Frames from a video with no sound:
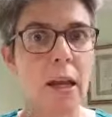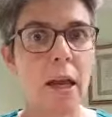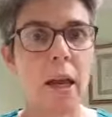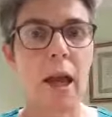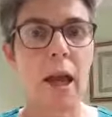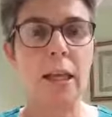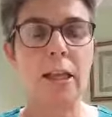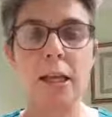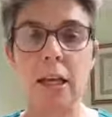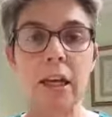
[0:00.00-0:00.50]

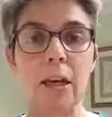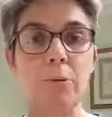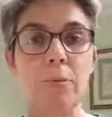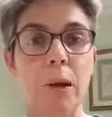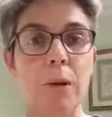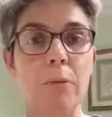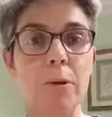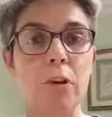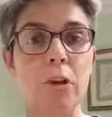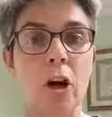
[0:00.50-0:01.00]
And you hear
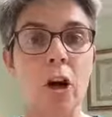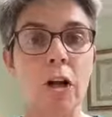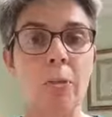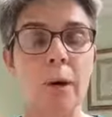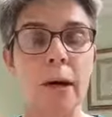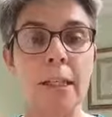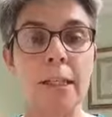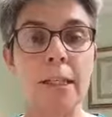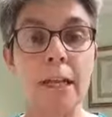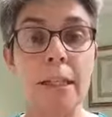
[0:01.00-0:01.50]
people talking
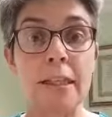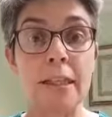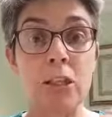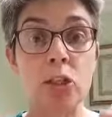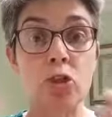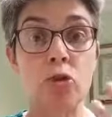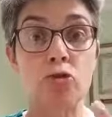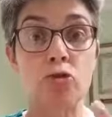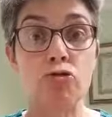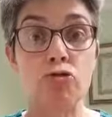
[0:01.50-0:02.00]
about it and you
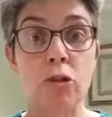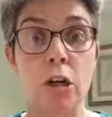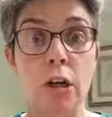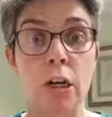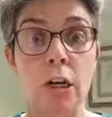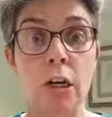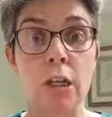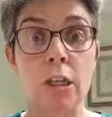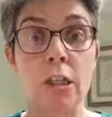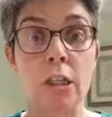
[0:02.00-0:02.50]
just go
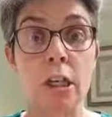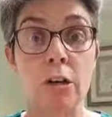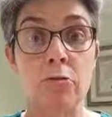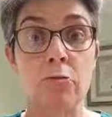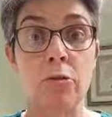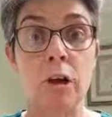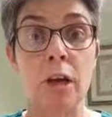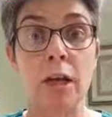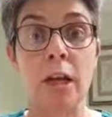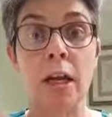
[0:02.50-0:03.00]
round and
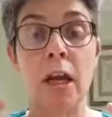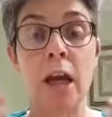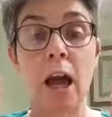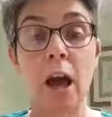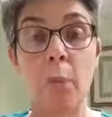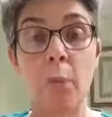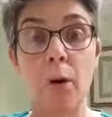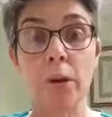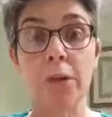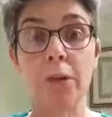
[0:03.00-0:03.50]
round.
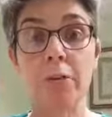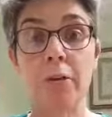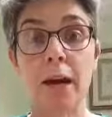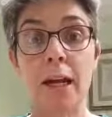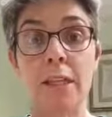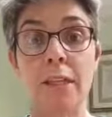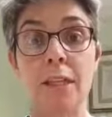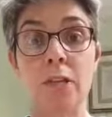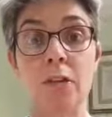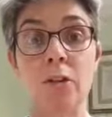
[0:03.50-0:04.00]
And what they're
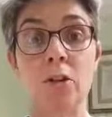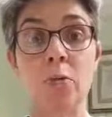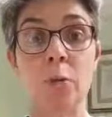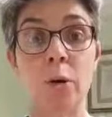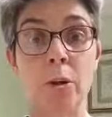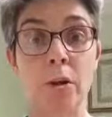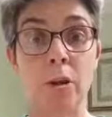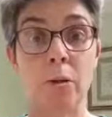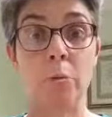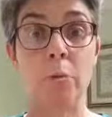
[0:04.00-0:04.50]
actually doing is
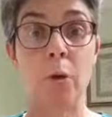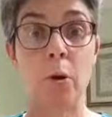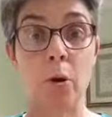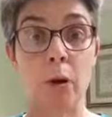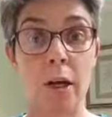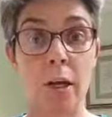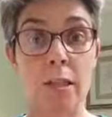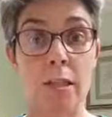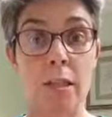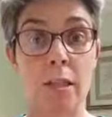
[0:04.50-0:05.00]
putting the
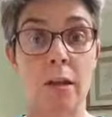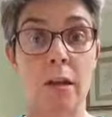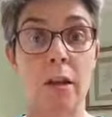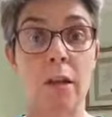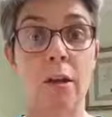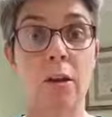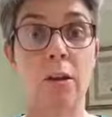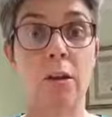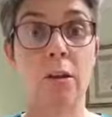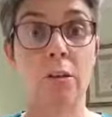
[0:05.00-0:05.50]
poison
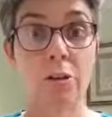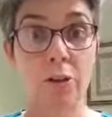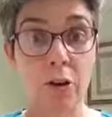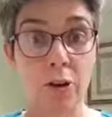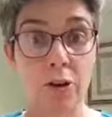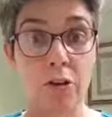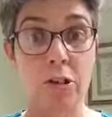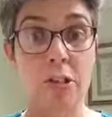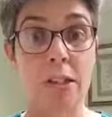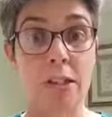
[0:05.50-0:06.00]

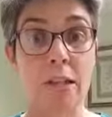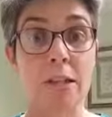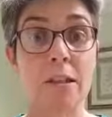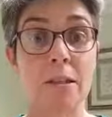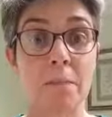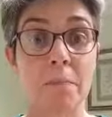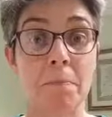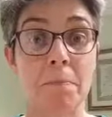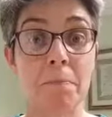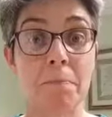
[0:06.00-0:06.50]
through their
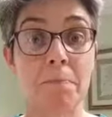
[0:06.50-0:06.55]
system.